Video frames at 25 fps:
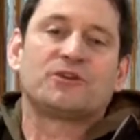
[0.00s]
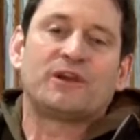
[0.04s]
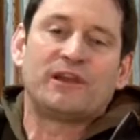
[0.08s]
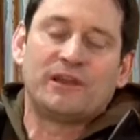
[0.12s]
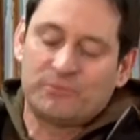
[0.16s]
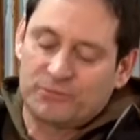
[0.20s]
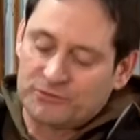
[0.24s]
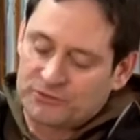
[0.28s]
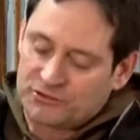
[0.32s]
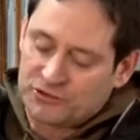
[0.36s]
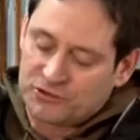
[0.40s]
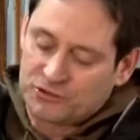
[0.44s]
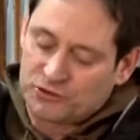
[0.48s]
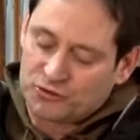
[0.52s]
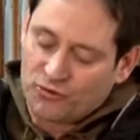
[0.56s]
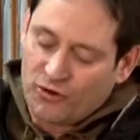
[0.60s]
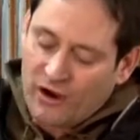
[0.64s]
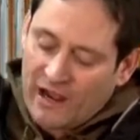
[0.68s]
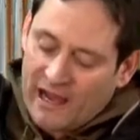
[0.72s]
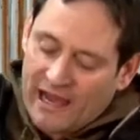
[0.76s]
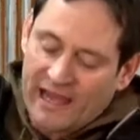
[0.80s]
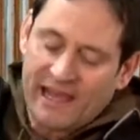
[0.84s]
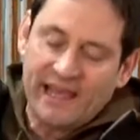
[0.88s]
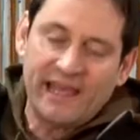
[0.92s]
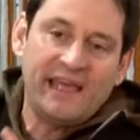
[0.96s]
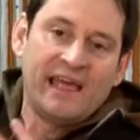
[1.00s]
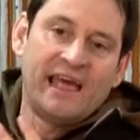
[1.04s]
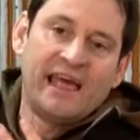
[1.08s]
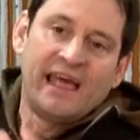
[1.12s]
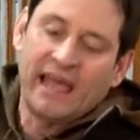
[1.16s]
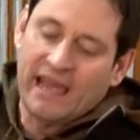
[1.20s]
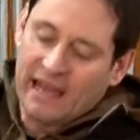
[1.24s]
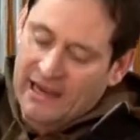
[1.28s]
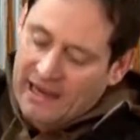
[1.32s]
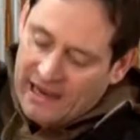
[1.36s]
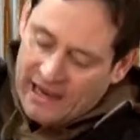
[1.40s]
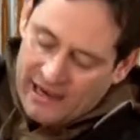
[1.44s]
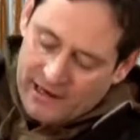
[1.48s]
are able to dry
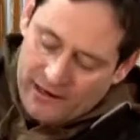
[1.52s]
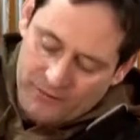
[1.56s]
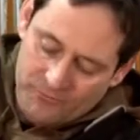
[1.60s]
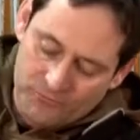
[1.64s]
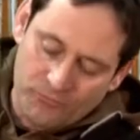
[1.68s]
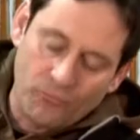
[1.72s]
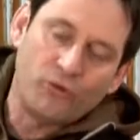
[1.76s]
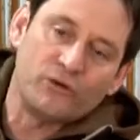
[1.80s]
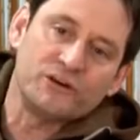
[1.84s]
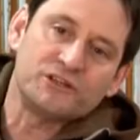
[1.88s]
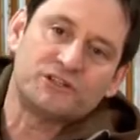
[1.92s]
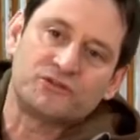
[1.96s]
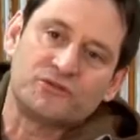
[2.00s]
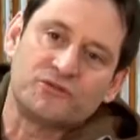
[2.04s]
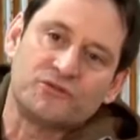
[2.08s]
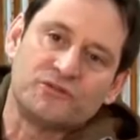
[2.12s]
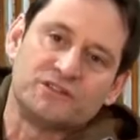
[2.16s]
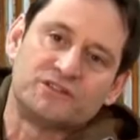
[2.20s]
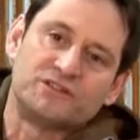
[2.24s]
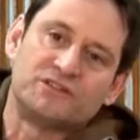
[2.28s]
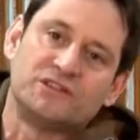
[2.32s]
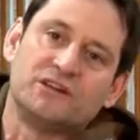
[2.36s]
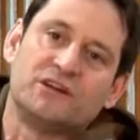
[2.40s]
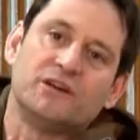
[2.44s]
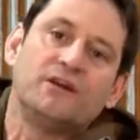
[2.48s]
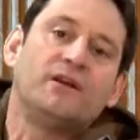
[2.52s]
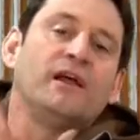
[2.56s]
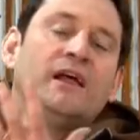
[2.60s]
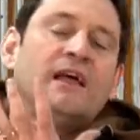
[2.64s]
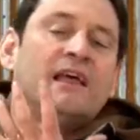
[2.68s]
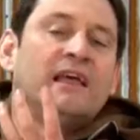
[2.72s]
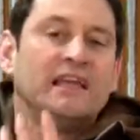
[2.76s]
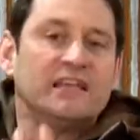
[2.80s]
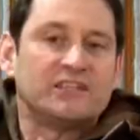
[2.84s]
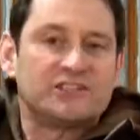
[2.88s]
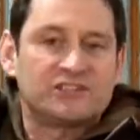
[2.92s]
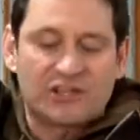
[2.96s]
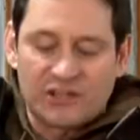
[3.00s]
and any moisture that's in it
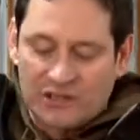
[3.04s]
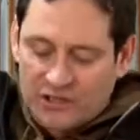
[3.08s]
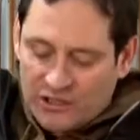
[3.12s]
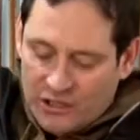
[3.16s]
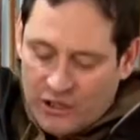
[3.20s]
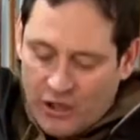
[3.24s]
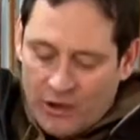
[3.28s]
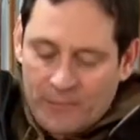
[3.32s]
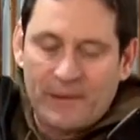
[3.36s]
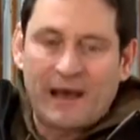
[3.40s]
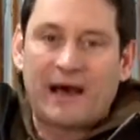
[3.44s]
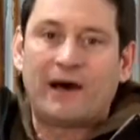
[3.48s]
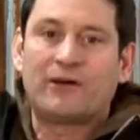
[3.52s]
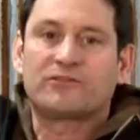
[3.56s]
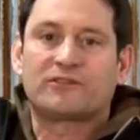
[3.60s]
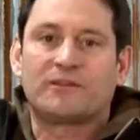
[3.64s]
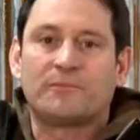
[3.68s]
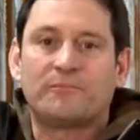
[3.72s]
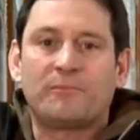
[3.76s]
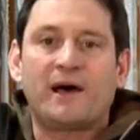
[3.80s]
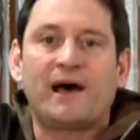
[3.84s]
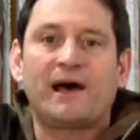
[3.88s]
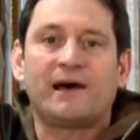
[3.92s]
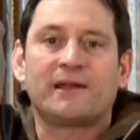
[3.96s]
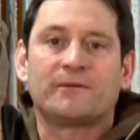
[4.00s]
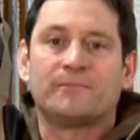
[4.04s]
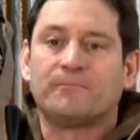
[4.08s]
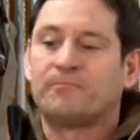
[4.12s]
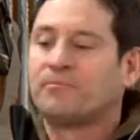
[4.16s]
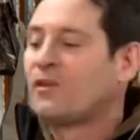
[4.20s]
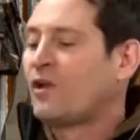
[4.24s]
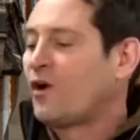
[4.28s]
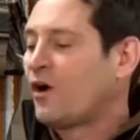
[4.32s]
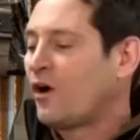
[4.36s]
is gonna come out the bottom.